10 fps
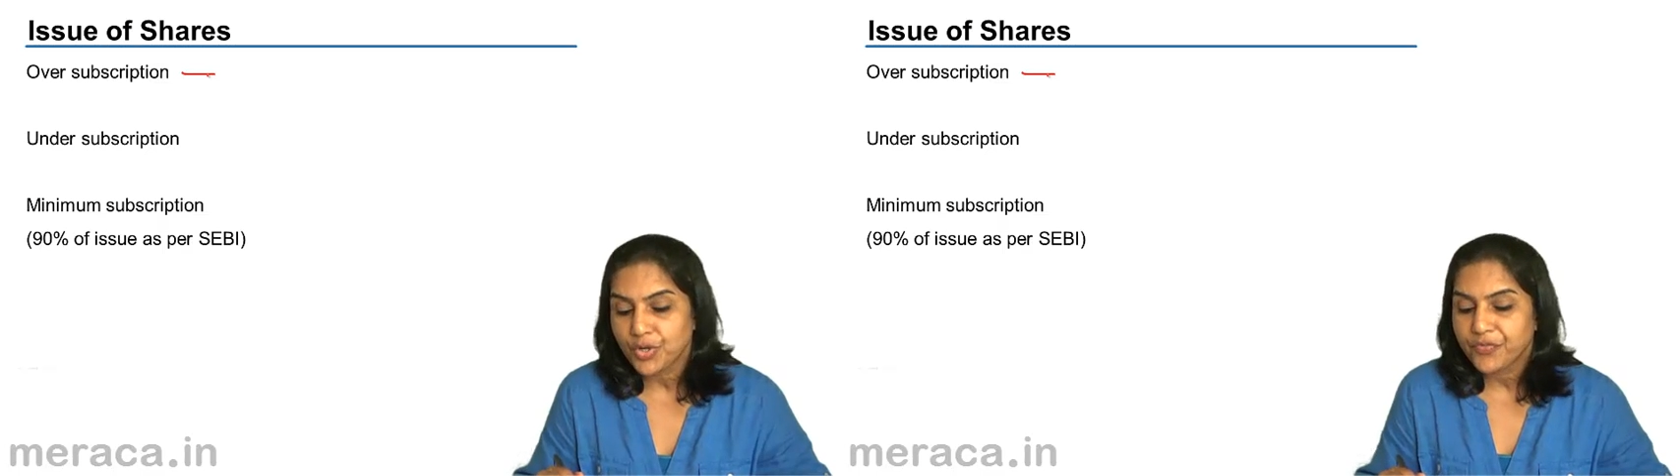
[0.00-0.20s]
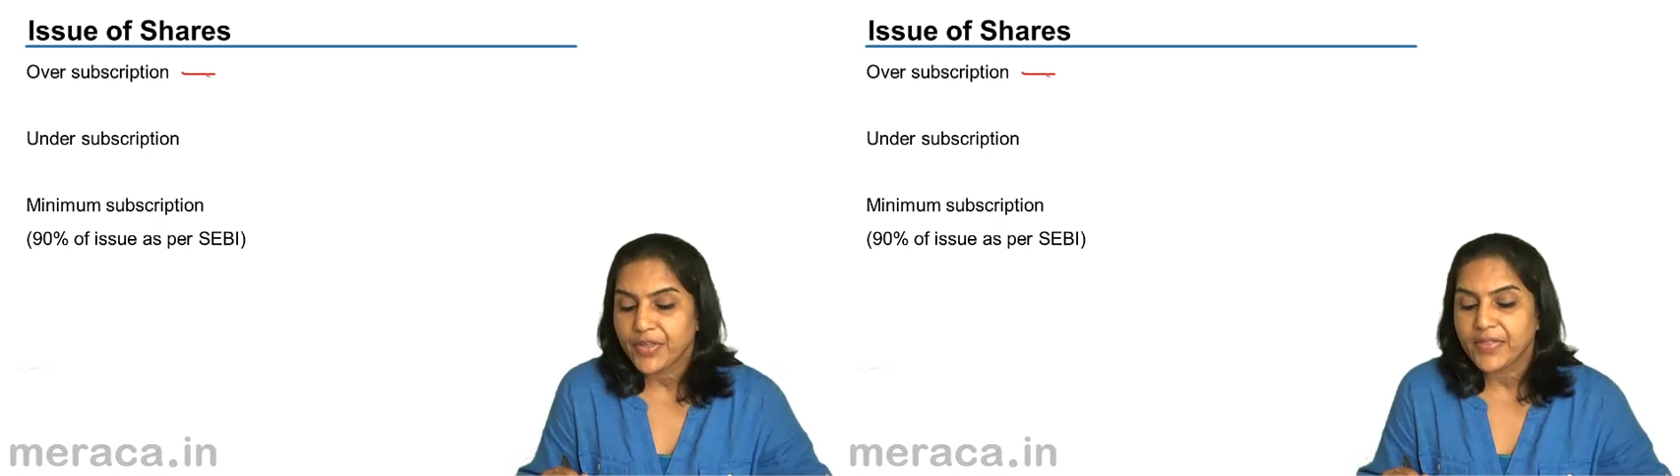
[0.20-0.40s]

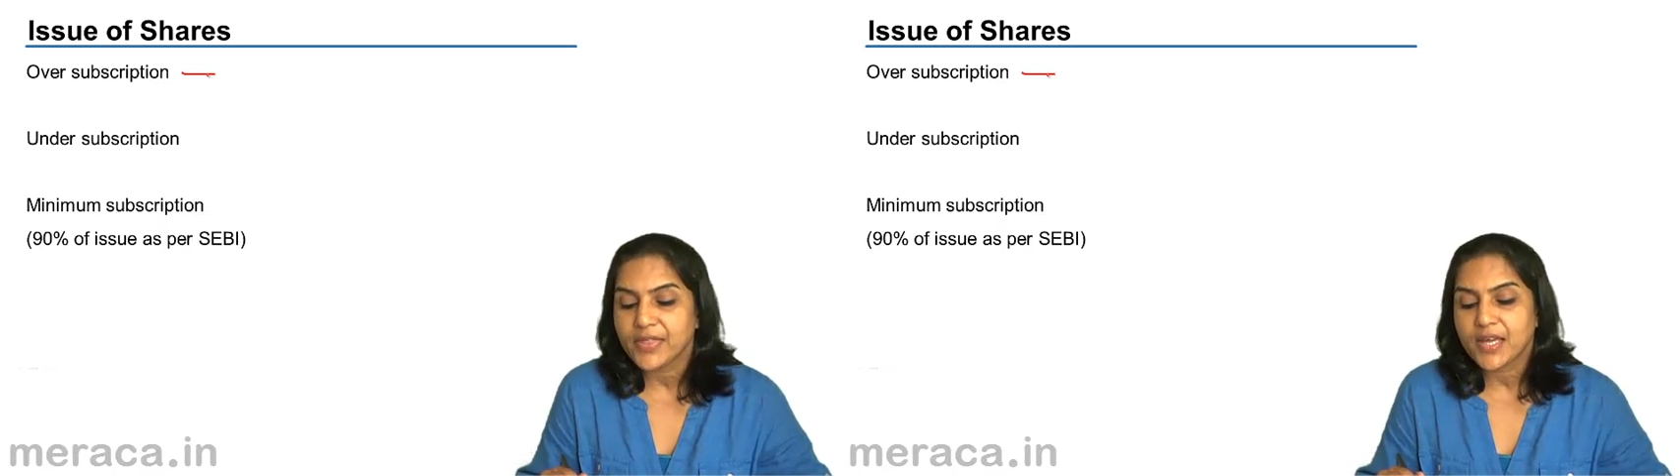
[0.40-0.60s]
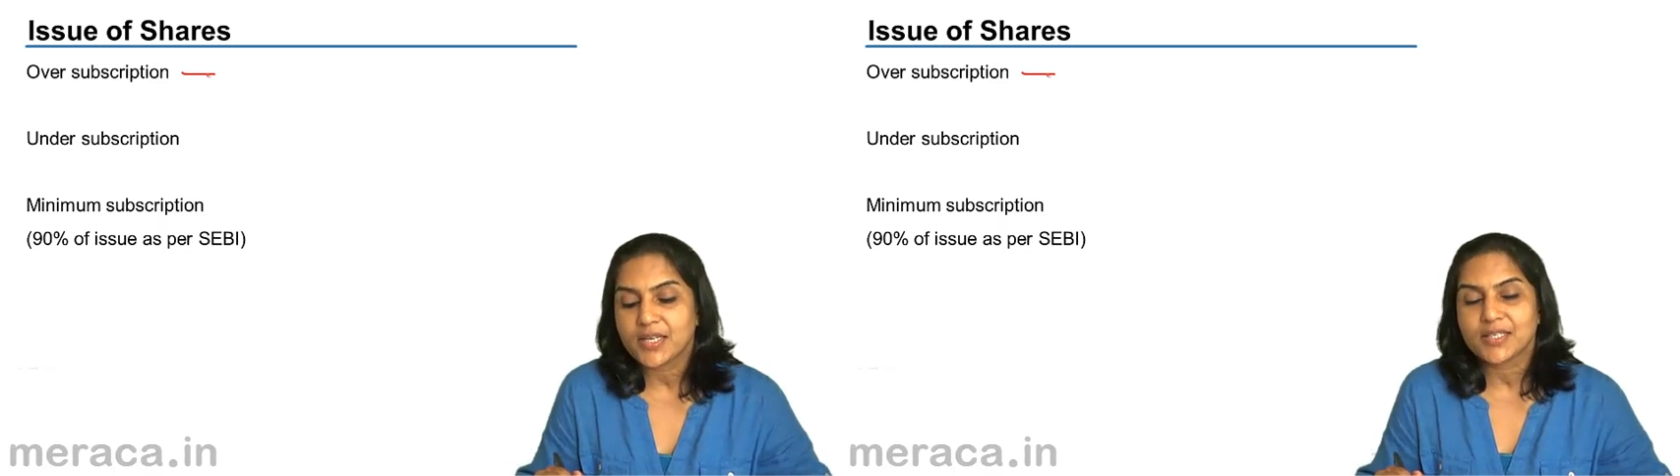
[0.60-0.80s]
then
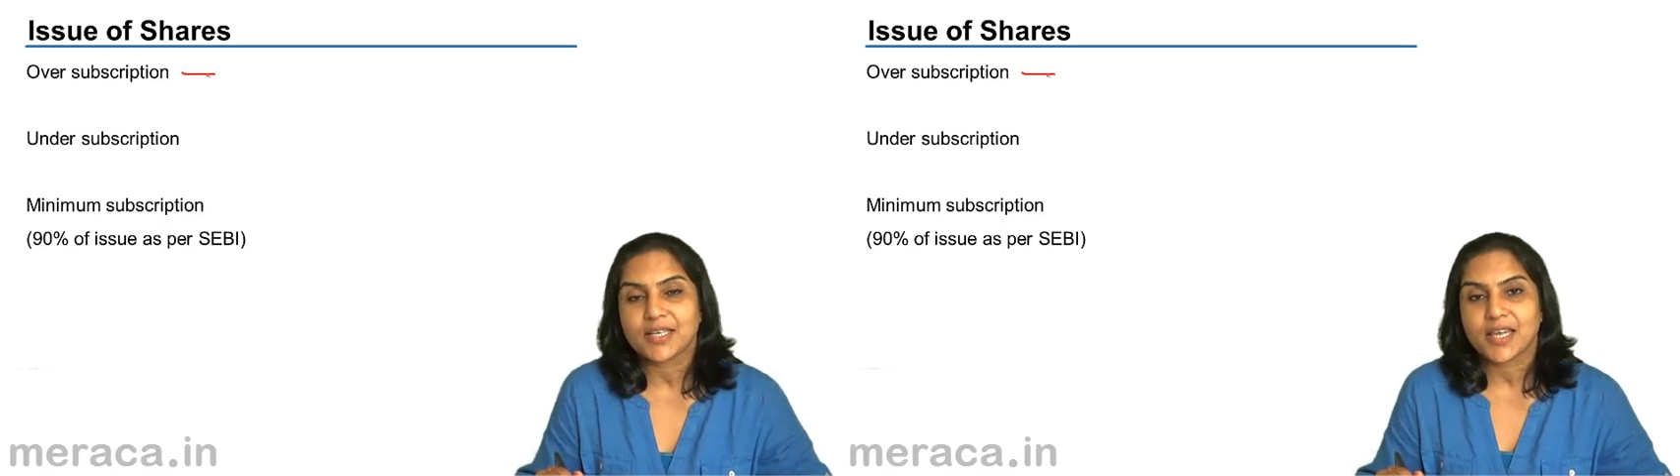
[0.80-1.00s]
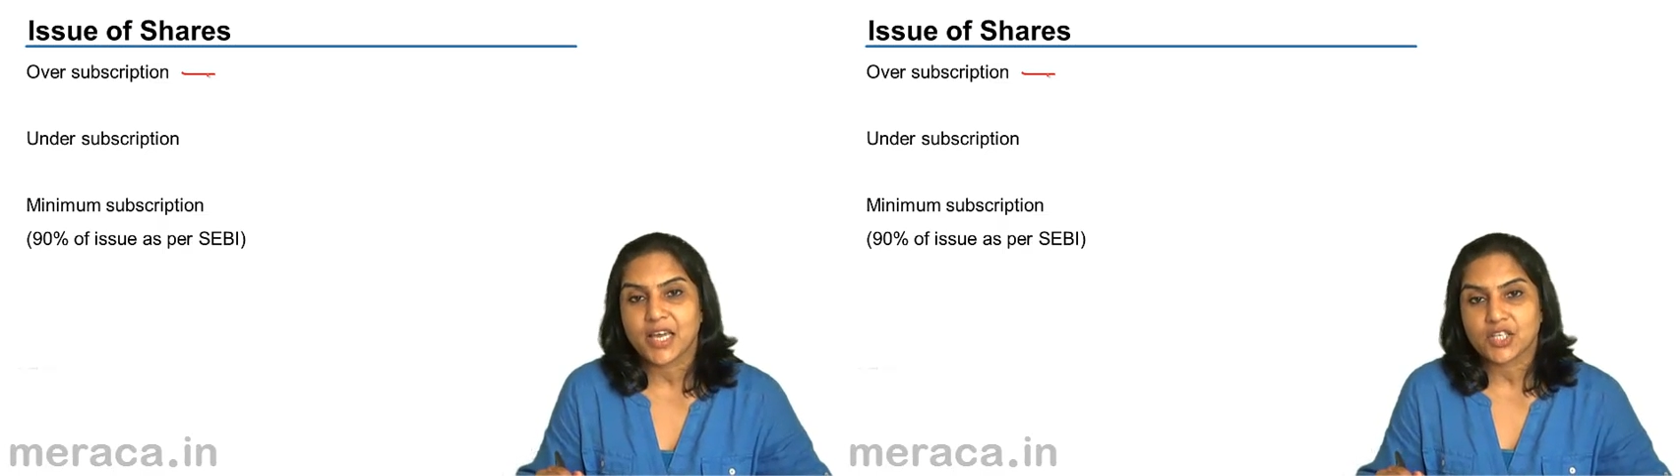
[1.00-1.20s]
there is
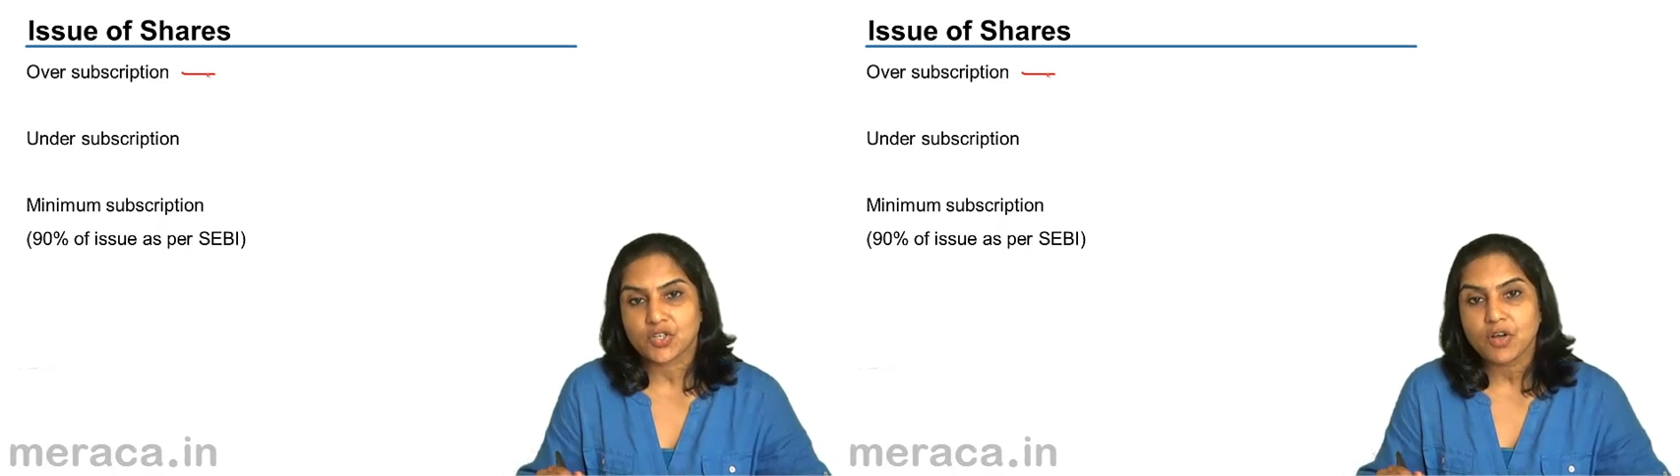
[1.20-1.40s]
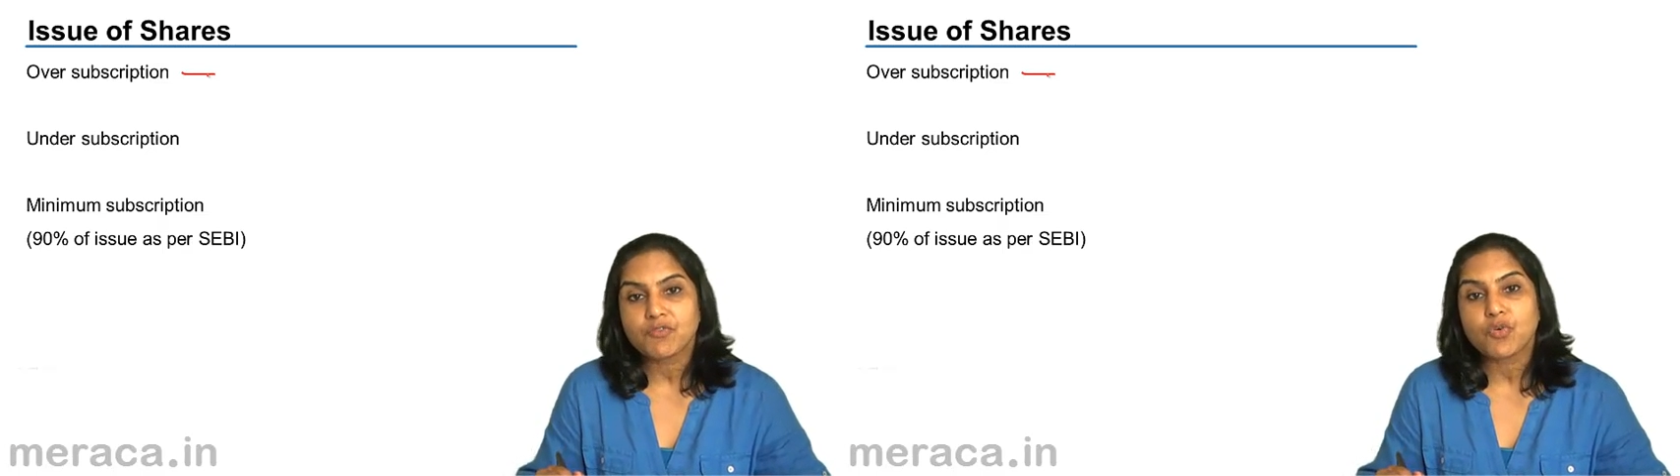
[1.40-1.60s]
a case
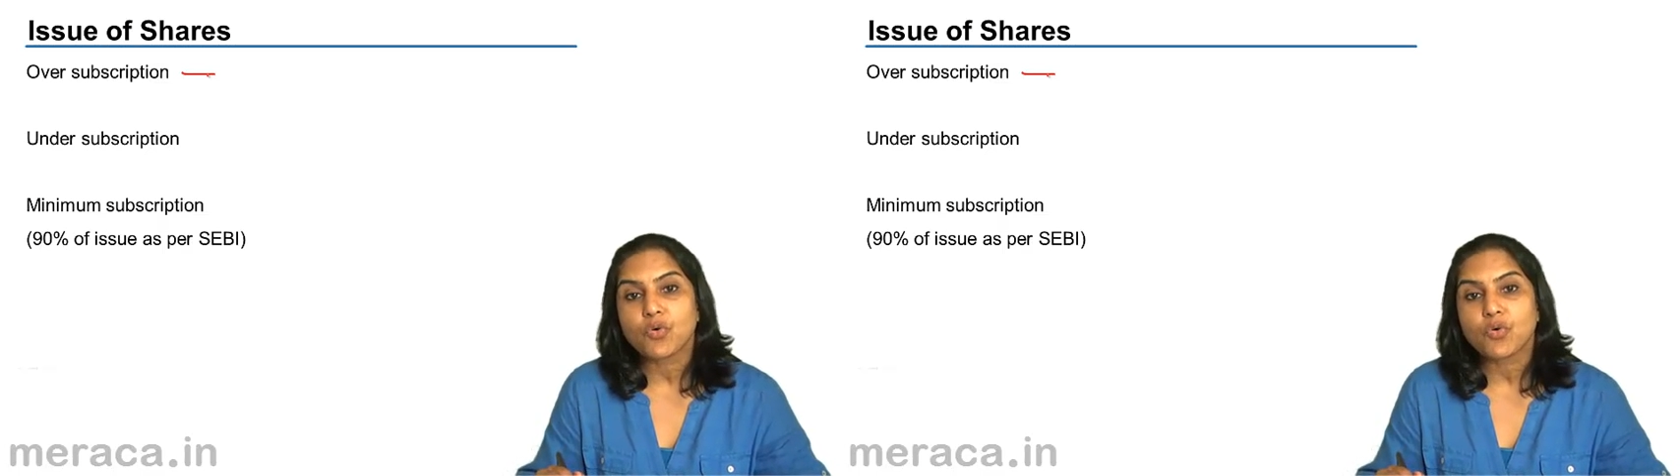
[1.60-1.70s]
of